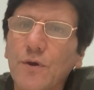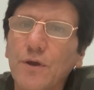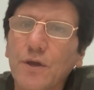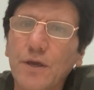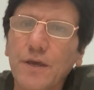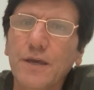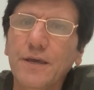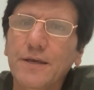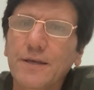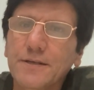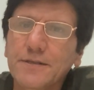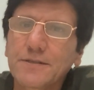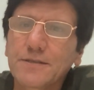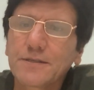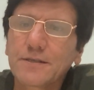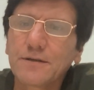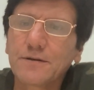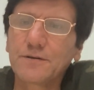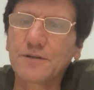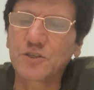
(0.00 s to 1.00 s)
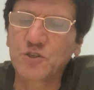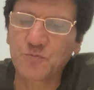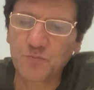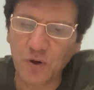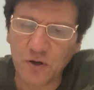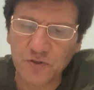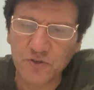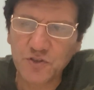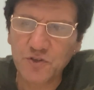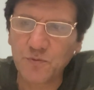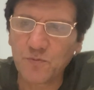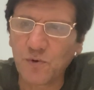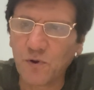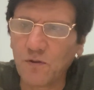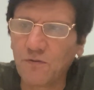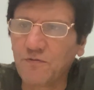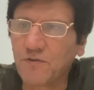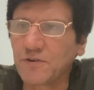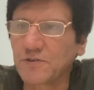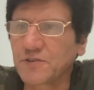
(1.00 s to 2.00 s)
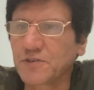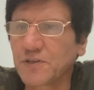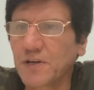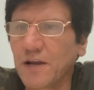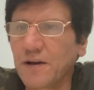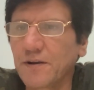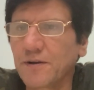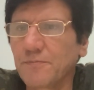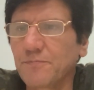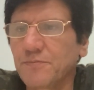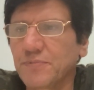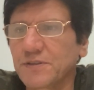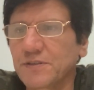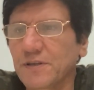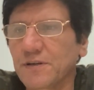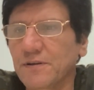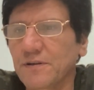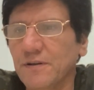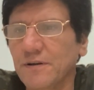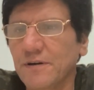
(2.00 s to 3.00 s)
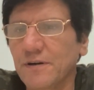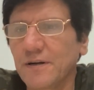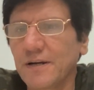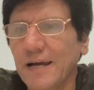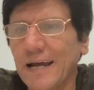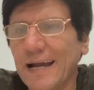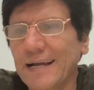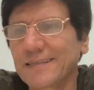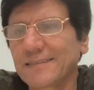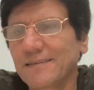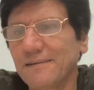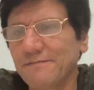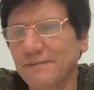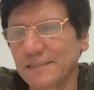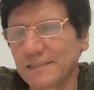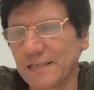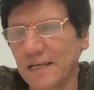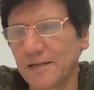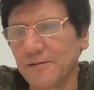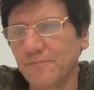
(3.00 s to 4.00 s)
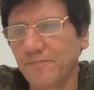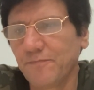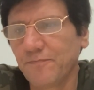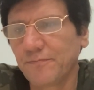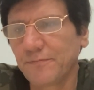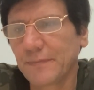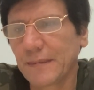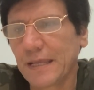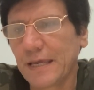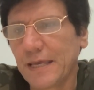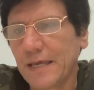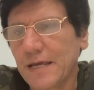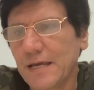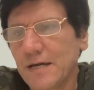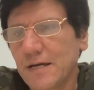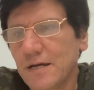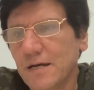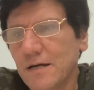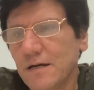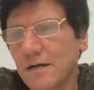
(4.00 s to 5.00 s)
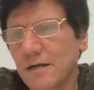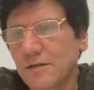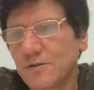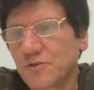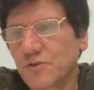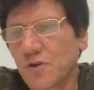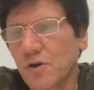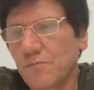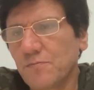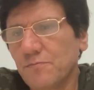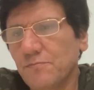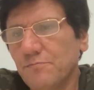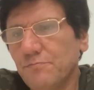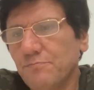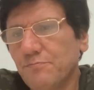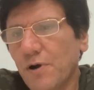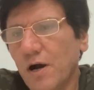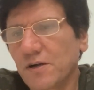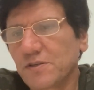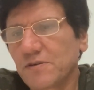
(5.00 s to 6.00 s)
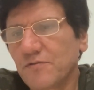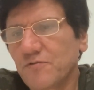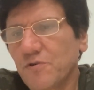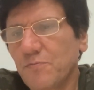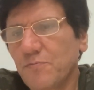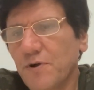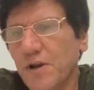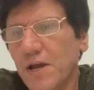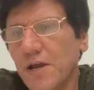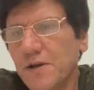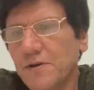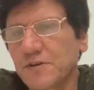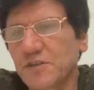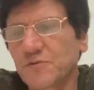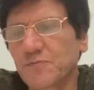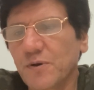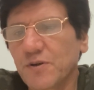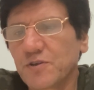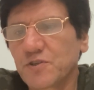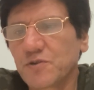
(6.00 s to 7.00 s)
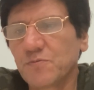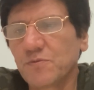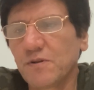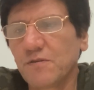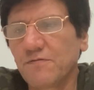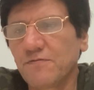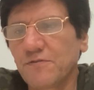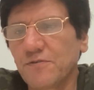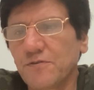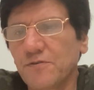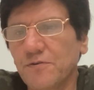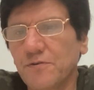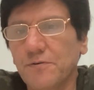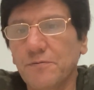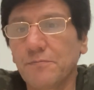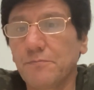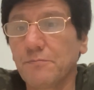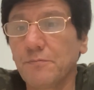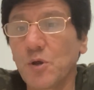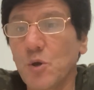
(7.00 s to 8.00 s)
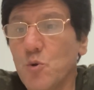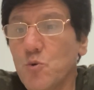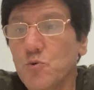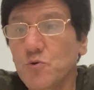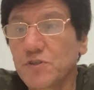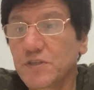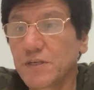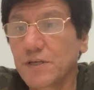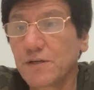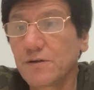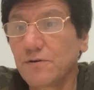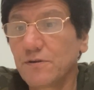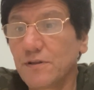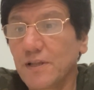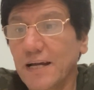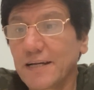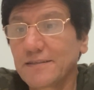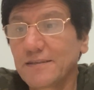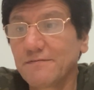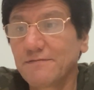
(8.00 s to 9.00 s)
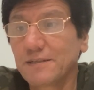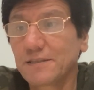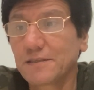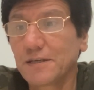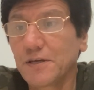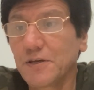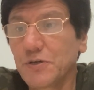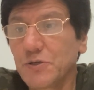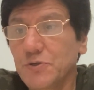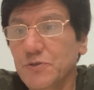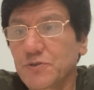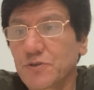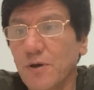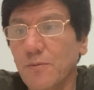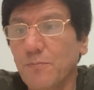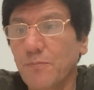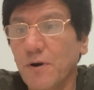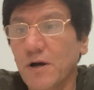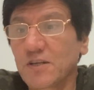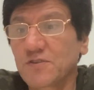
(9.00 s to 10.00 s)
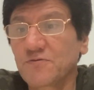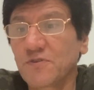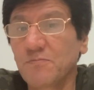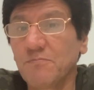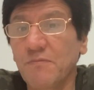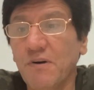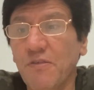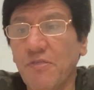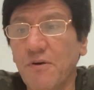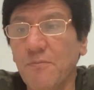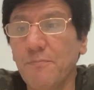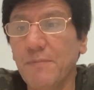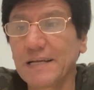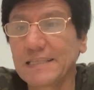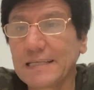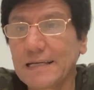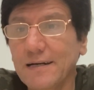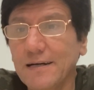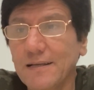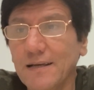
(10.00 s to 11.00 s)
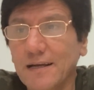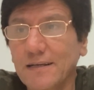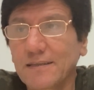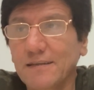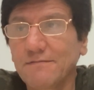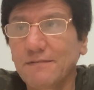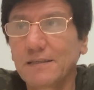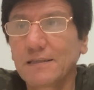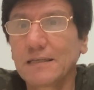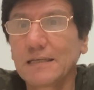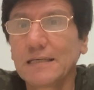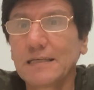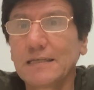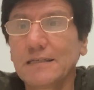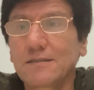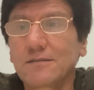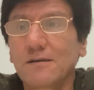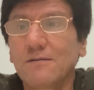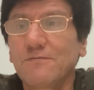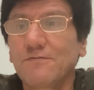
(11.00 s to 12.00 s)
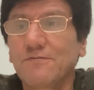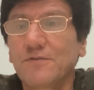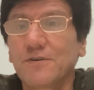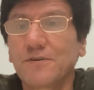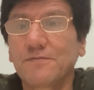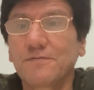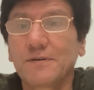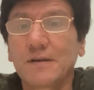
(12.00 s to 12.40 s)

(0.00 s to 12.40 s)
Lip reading: is responsible for certain particular activity. Some part of your brain responsible for musical activity, some parts for mathematical activity, some for